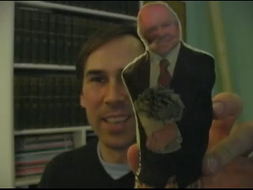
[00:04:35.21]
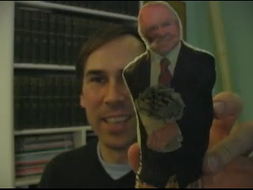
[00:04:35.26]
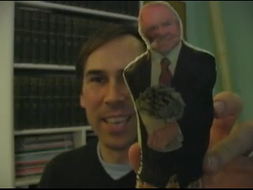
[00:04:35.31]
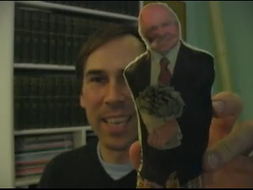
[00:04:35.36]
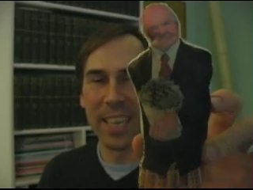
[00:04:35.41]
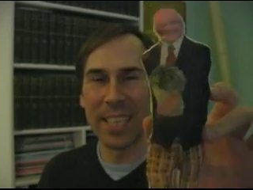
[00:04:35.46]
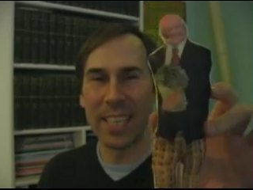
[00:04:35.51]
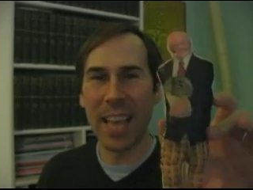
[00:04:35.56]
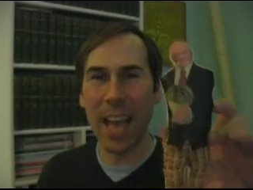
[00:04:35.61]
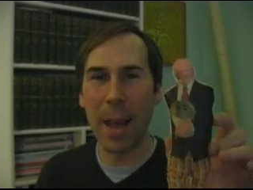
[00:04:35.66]

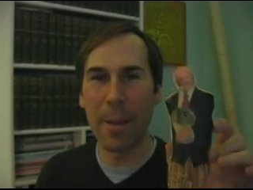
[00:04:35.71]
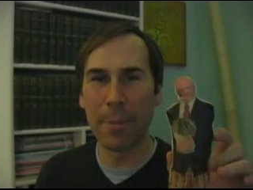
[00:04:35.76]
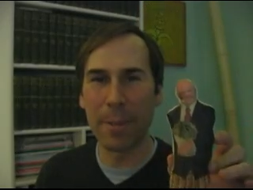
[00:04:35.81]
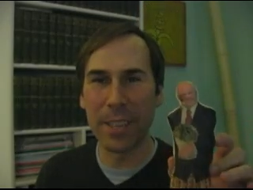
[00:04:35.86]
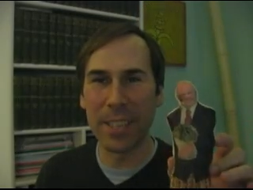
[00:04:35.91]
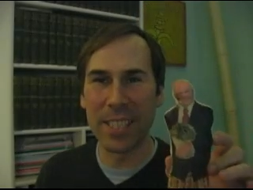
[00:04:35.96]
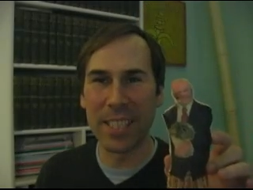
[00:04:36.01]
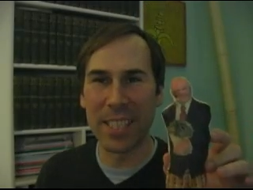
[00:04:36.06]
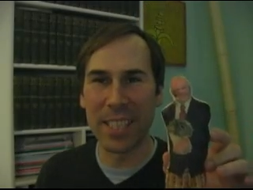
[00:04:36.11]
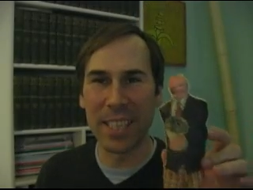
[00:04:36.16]
He's happy
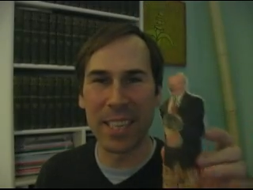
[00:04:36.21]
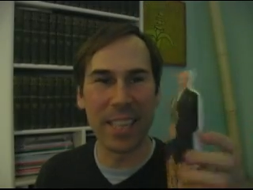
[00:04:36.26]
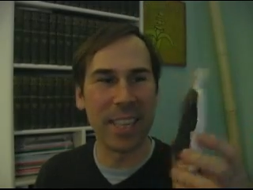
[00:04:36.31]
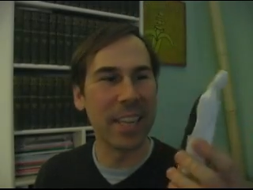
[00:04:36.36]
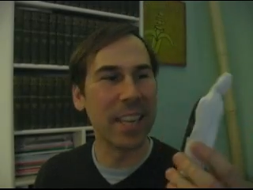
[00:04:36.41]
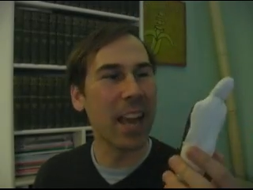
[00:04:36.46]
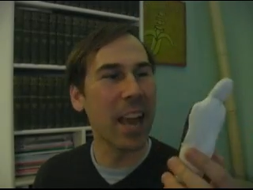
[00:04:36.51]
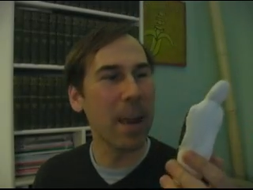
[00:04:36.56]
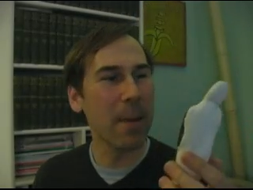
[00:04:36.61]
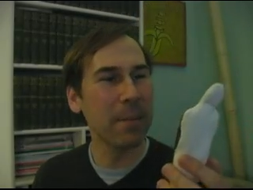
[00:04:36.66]
to see you.
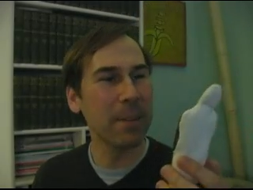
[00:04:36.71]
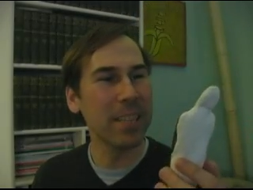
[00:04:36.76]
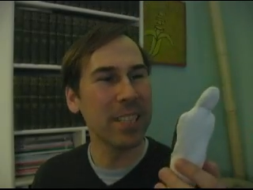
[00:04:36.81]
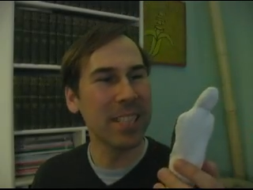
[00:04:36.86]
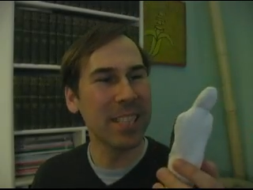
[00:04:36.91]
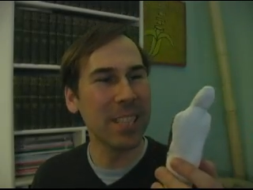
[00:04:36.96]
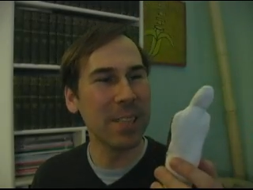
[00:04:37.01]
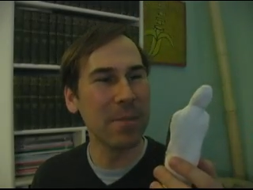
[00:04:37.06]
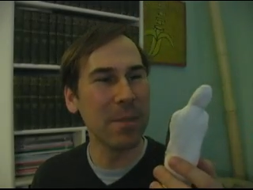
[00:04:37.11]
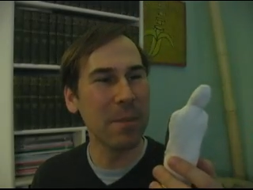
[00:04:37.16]
You happy to
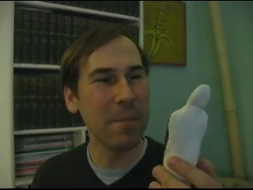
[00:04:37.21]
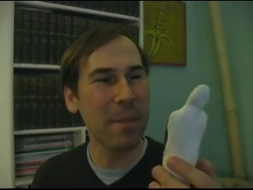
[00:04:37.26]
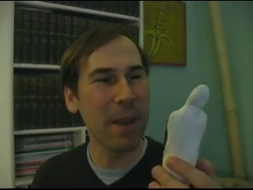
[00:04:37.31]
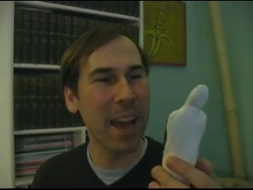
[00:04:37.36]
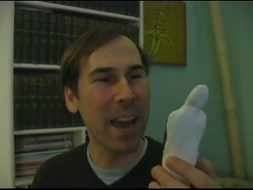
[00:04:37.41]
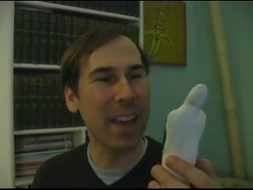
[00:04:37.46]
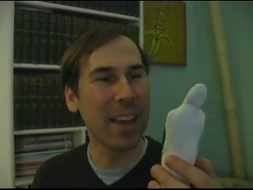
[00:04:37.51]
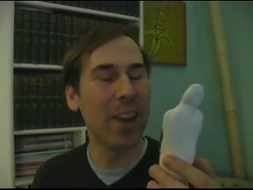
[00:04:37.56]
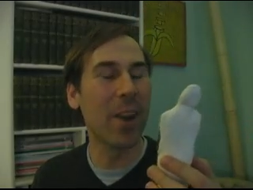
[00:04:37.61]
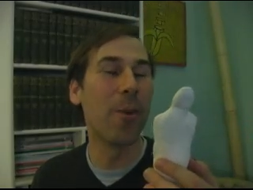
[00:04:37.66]
see me,
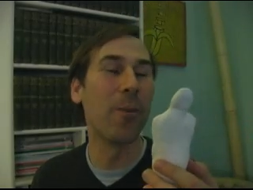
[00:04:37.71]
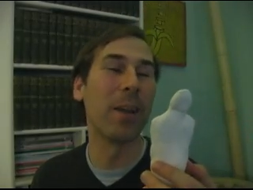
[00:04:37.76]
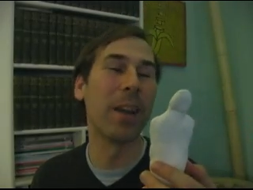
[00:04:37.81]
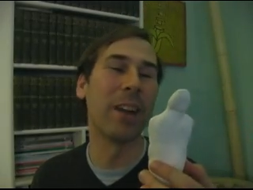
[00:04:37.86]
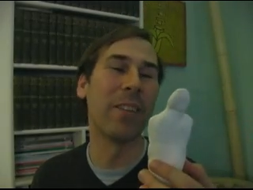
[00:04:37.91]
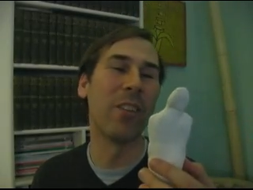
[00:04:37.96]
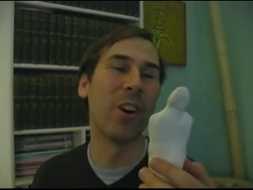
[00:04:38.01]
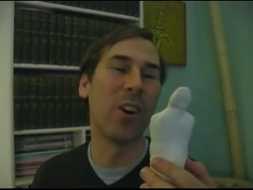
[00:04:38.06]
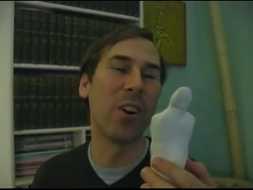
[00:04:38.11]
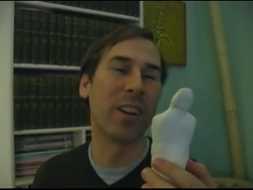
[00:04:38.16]
Pat? Oh, we
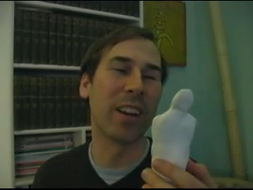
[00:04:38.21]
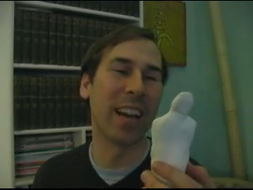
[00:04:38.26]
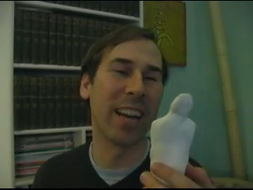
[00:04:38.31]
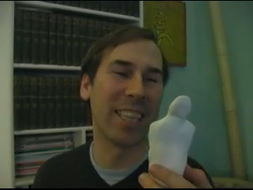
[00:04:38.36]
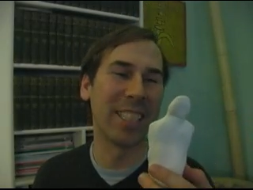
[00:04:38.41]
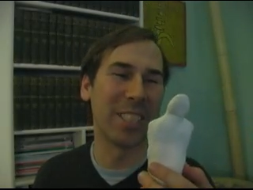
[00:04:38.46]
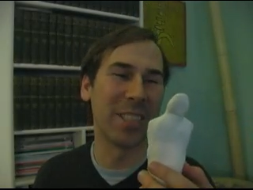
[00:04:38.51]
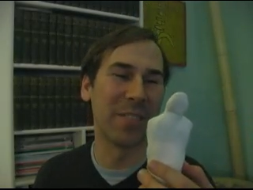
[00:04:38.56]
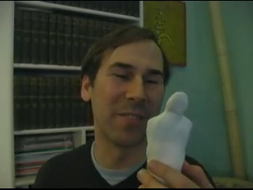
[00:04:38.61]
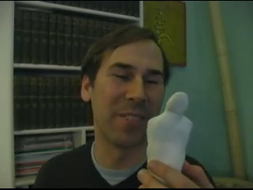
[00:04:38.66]
have all
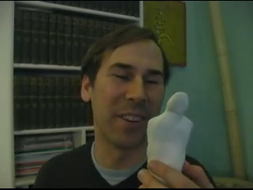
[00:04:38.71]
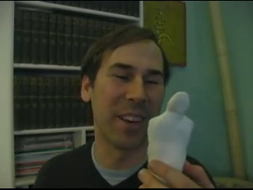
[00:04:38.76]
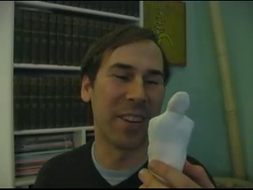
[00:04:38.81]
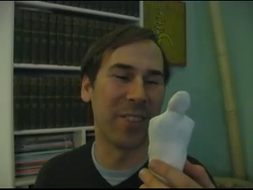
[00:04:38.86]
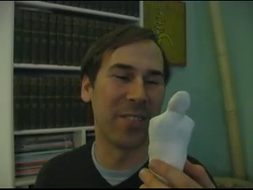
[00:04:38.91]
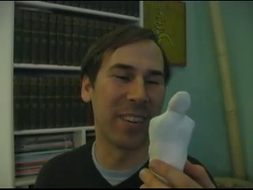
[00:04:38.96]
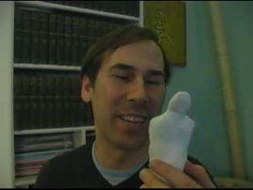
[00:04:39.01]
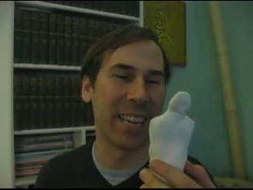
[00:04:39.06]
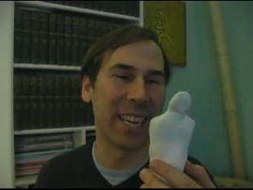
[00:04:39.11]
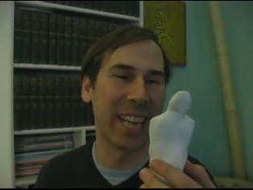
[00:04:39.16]
kinds of fun
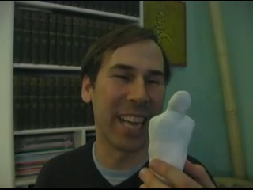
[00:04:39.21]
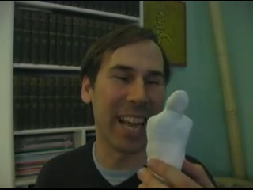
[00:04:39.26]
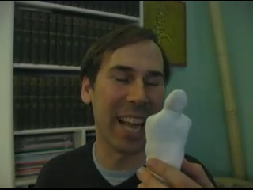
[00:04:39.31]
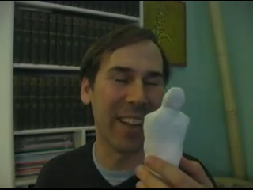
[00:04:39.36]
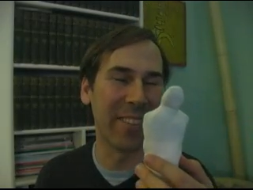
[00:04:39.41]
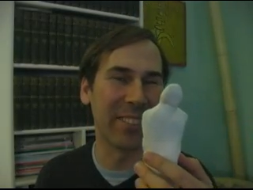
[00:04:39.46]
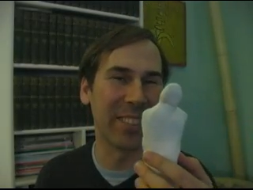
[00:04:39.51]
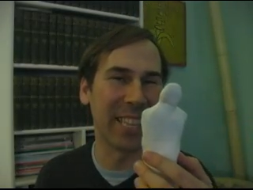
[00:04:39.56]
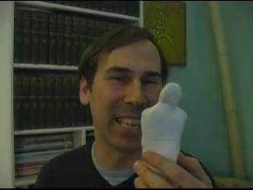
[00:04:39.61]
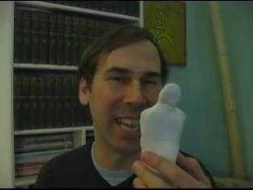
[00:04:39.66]
we're going to
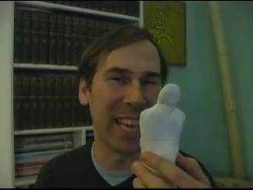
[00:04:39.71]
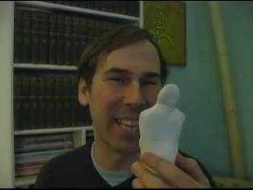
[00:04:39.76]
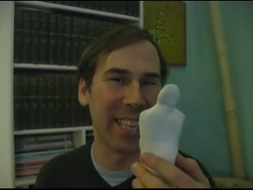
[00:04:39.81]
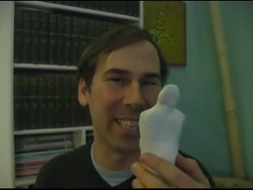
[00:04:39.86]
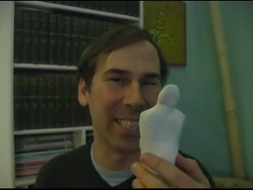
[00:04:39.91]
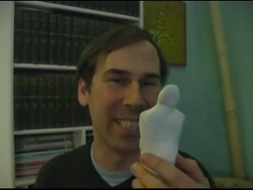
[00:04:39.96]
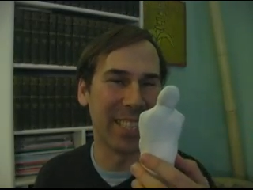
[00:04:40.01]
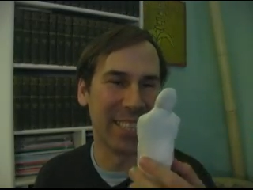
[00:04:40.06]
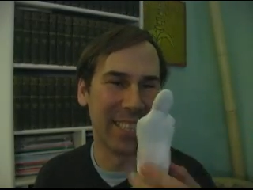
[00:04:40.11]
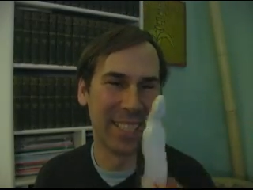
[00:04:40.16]
have
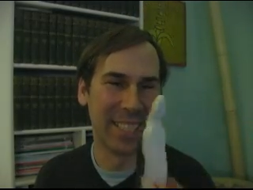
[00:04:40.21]
together.